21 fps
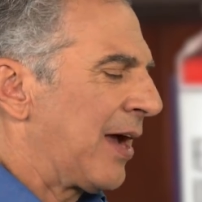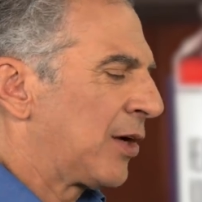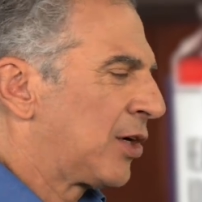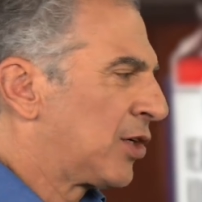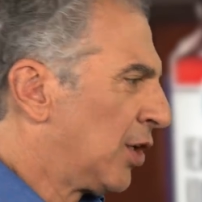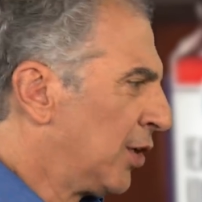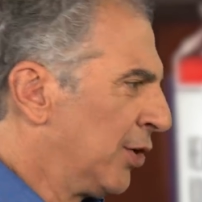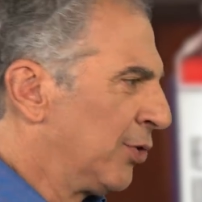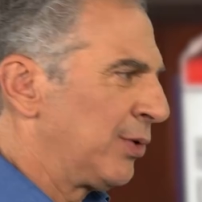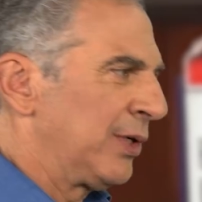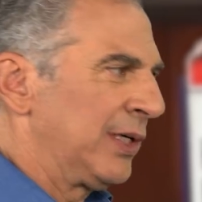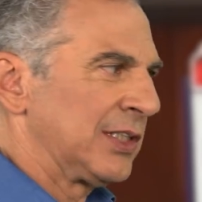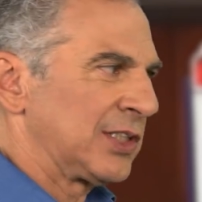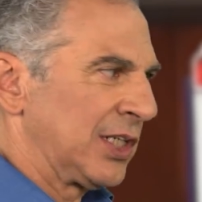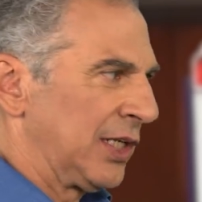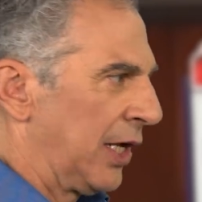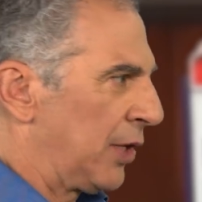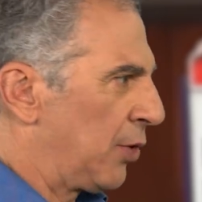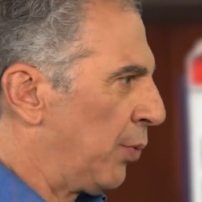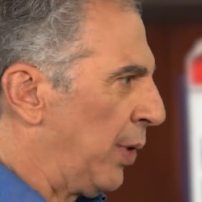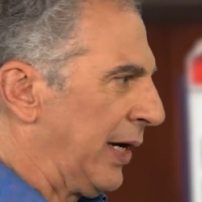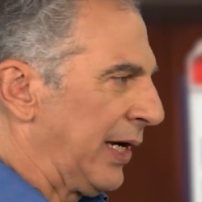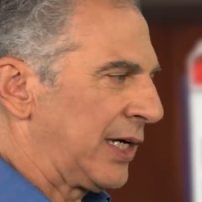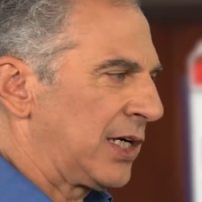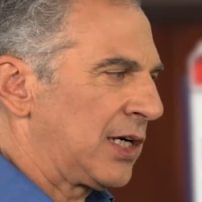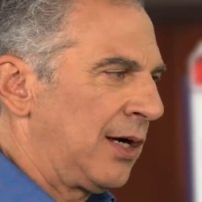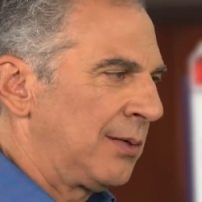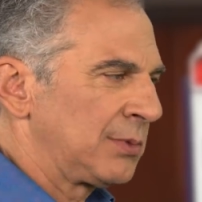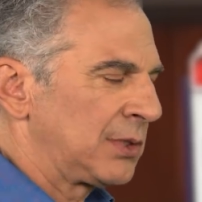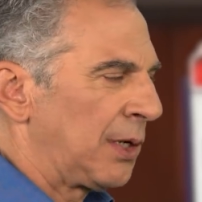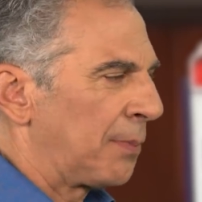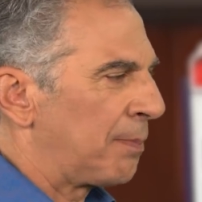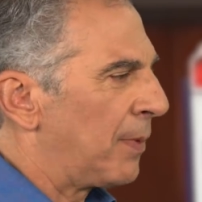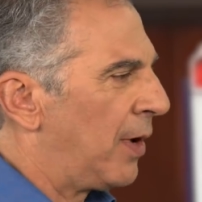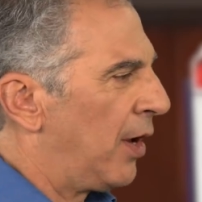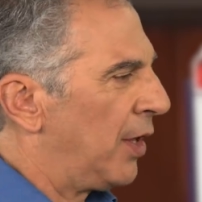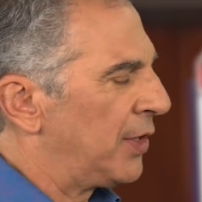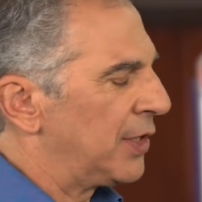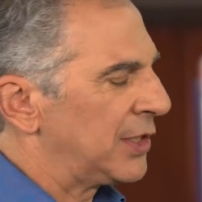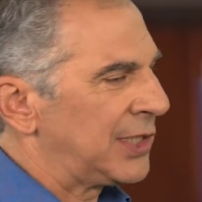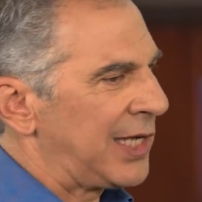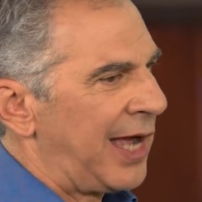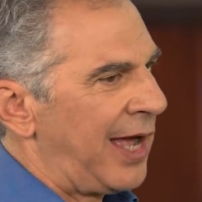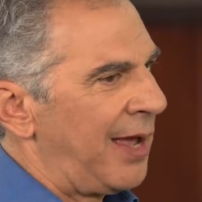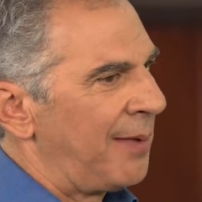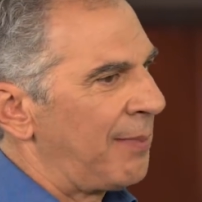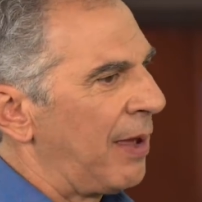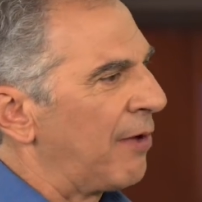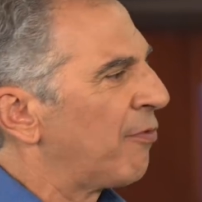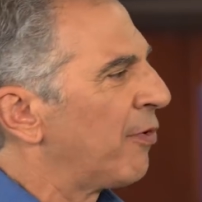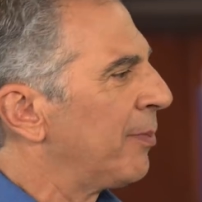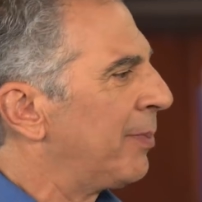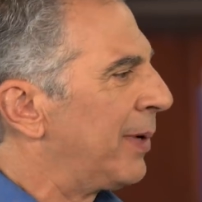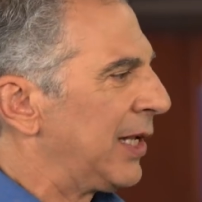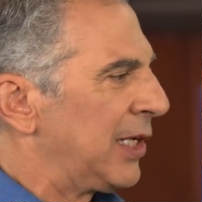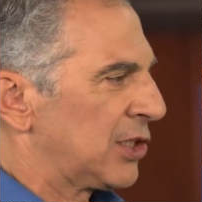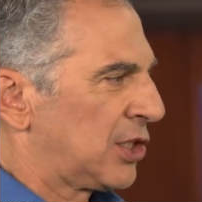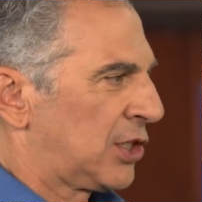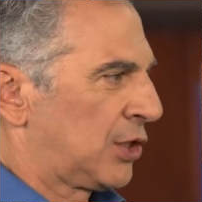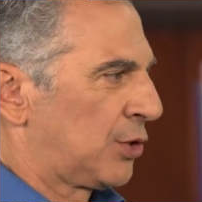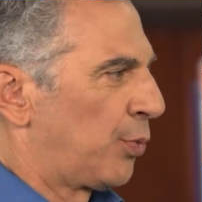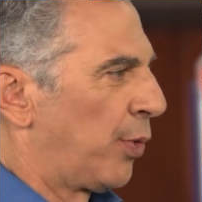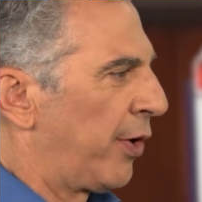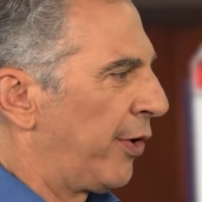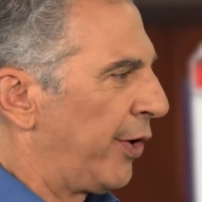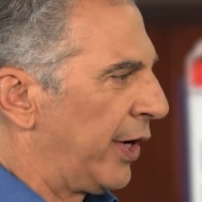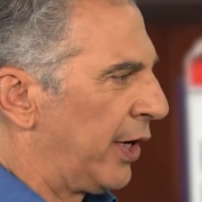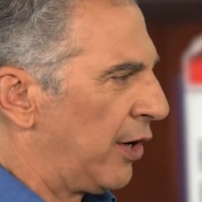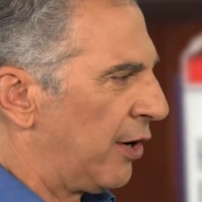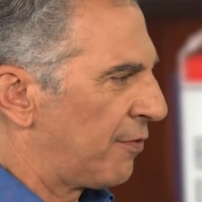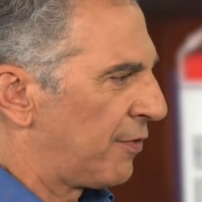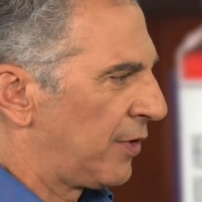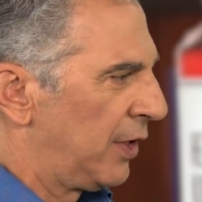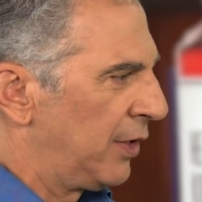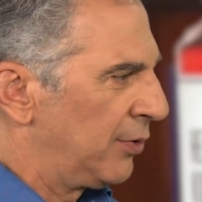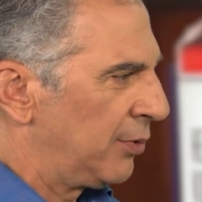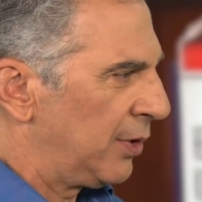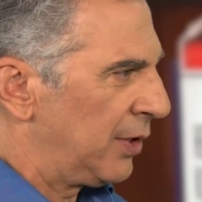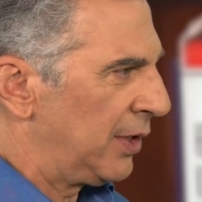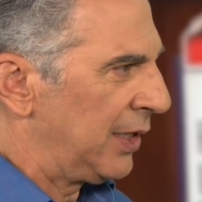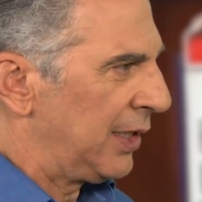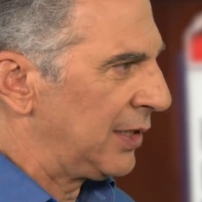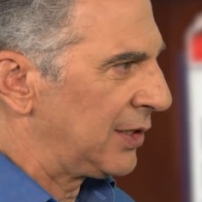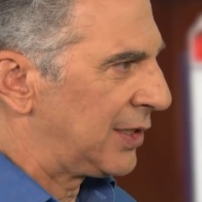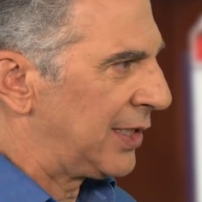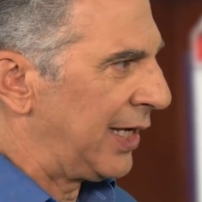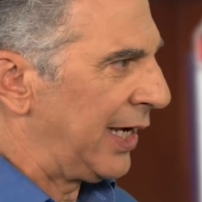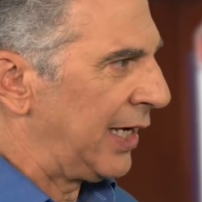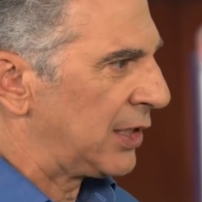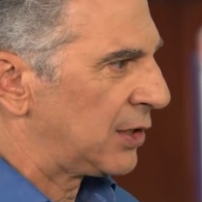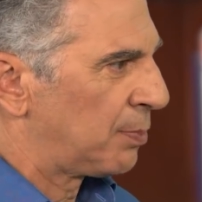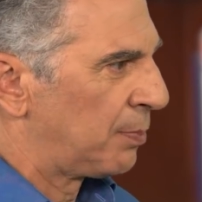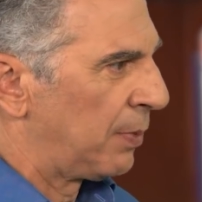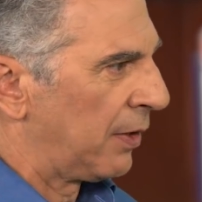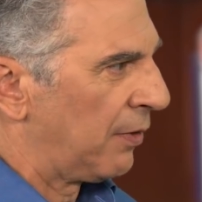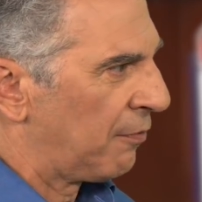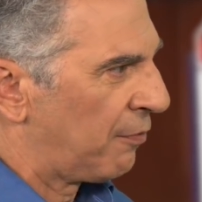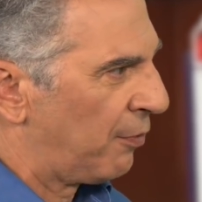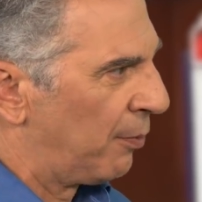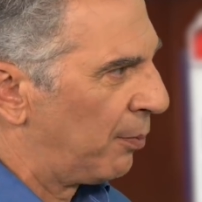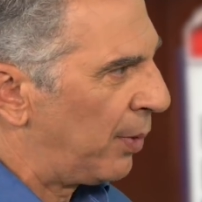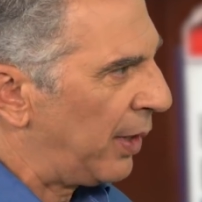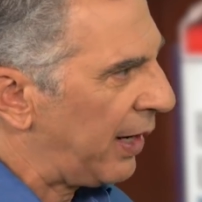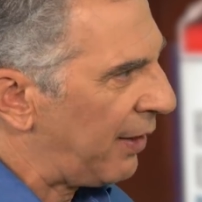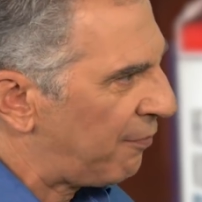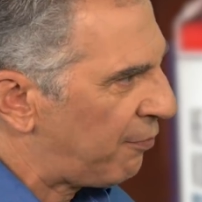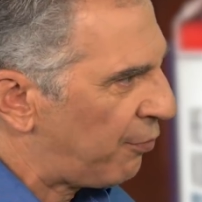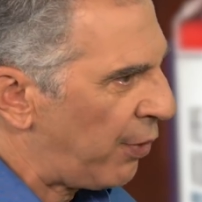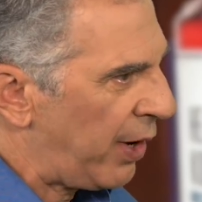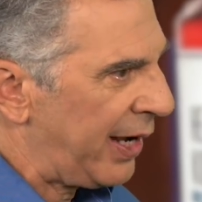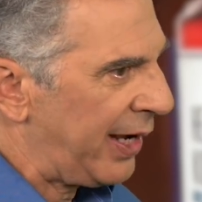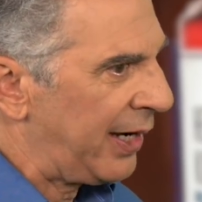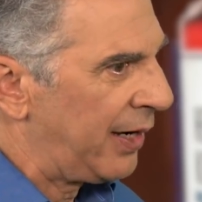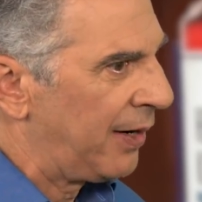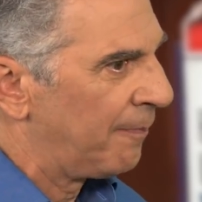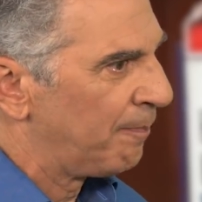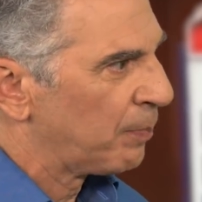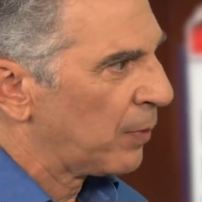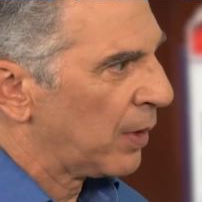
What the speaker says: Gluten is another one. It comes up all the time. Everybody is swearing off gluten these days, but from what I've read,